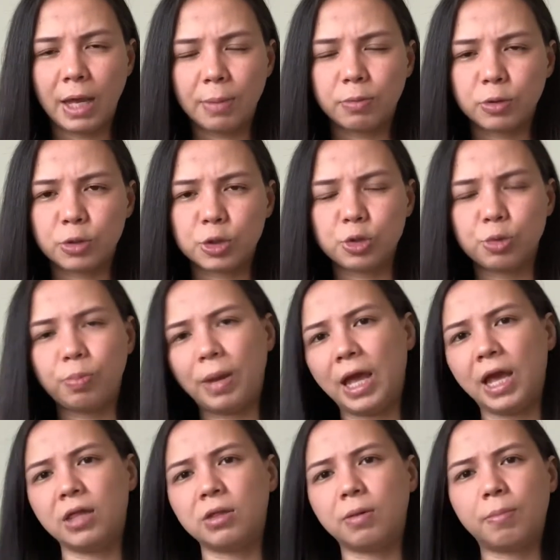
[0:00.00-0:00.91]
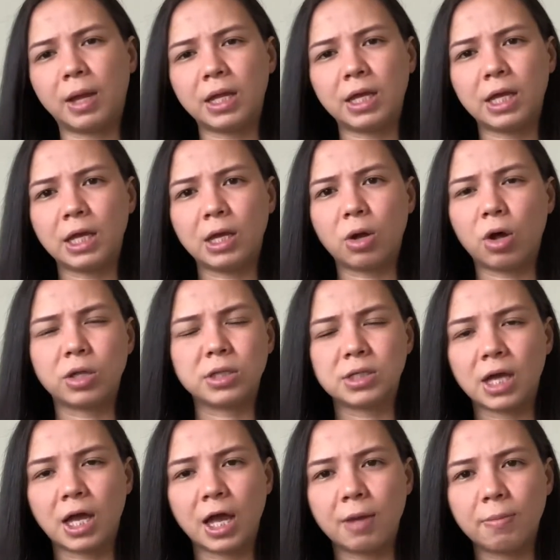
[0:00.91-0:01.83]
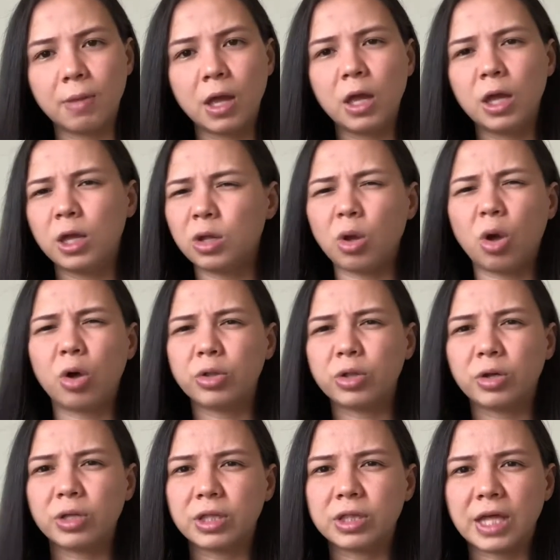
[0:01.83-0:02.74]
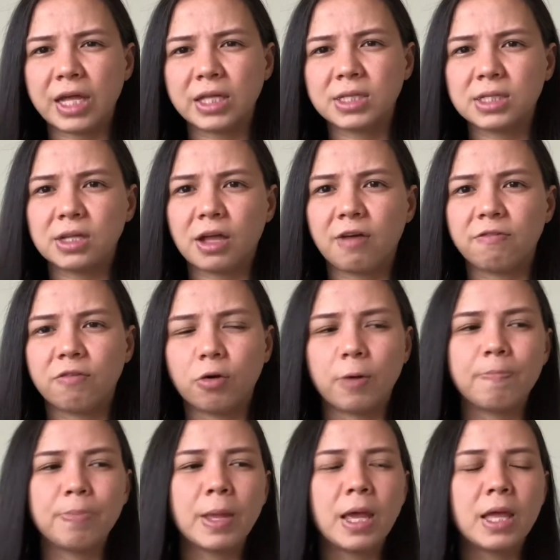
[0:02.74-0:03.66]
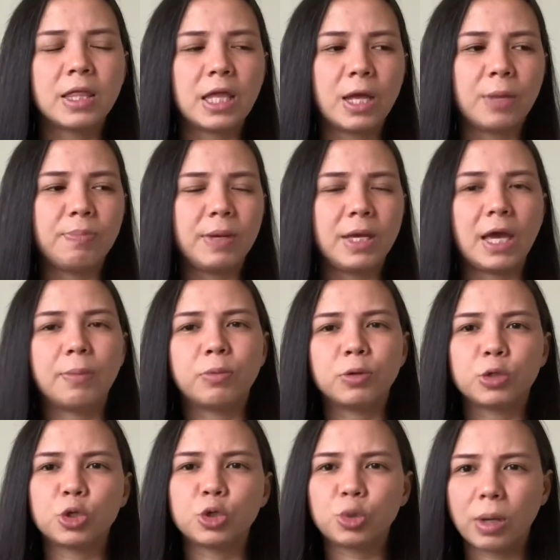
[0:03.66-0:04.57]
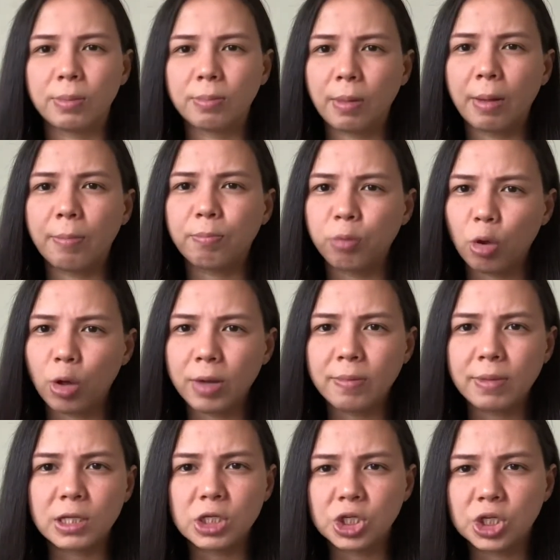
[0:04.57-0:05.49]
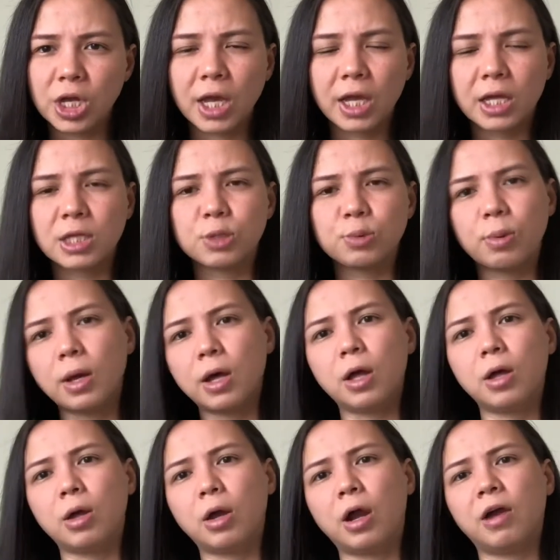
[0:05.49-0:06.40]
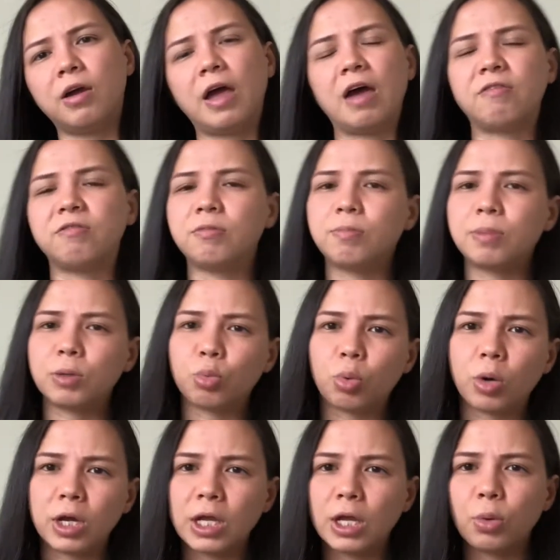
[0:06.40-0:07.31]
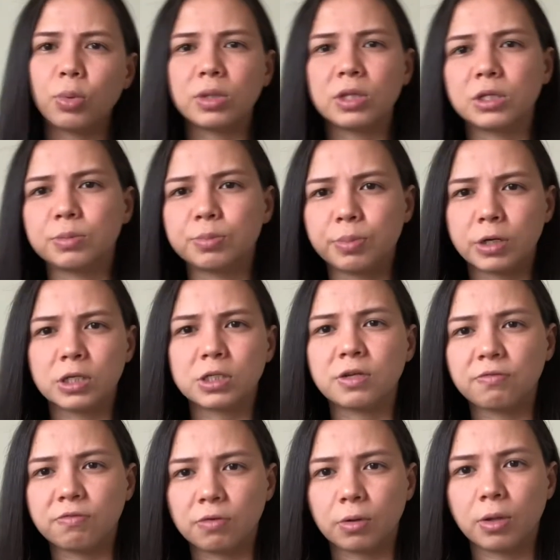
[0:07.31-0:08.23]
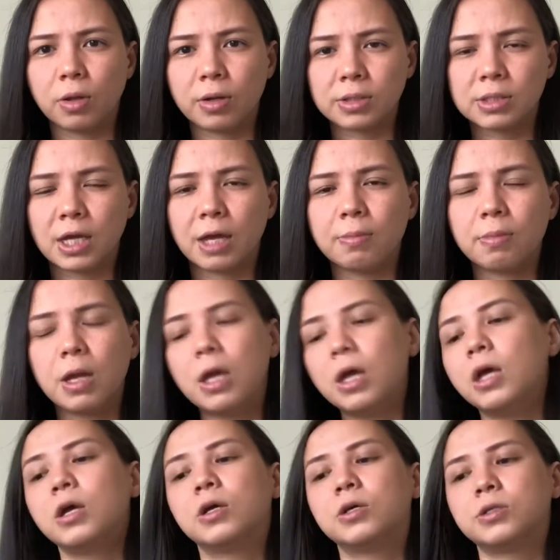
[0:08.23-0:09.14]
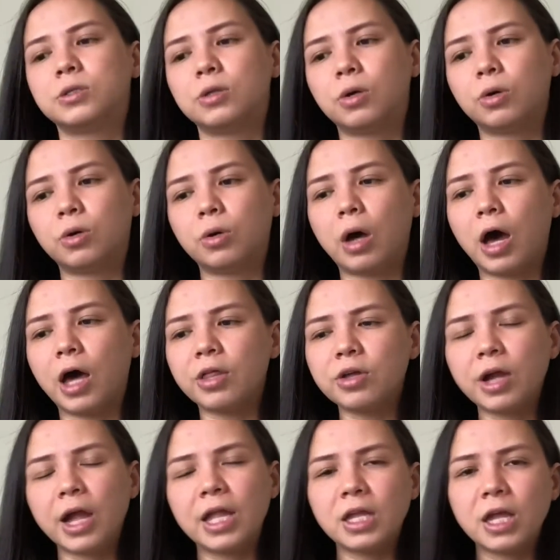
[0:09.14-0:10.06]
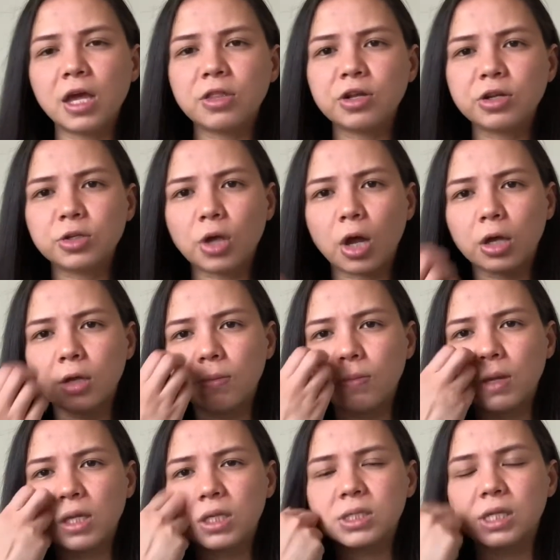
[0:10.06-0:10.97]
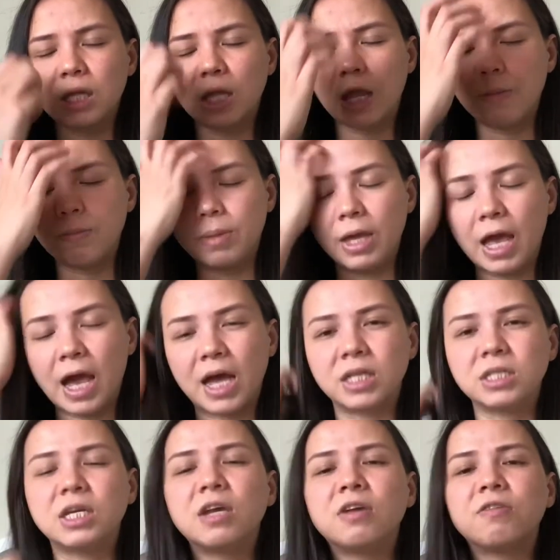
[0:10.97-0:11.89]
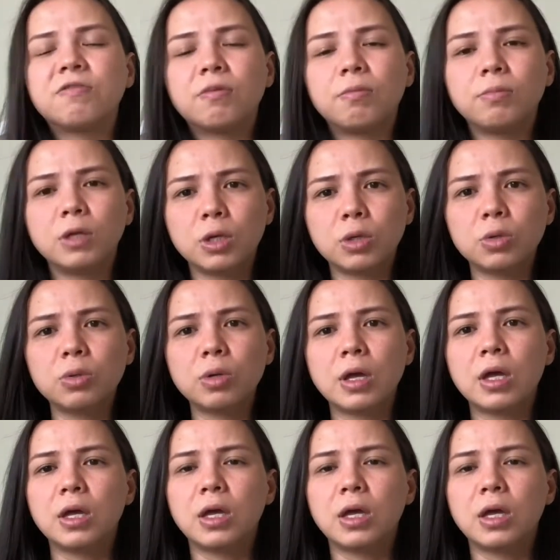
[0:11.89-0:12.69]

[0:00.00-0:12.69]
able to pay the money on time, all that stuff, or they'd be able to do an employment check as well, or have you been working with this person for a long time? So are there any other documents that they'd be asking from you?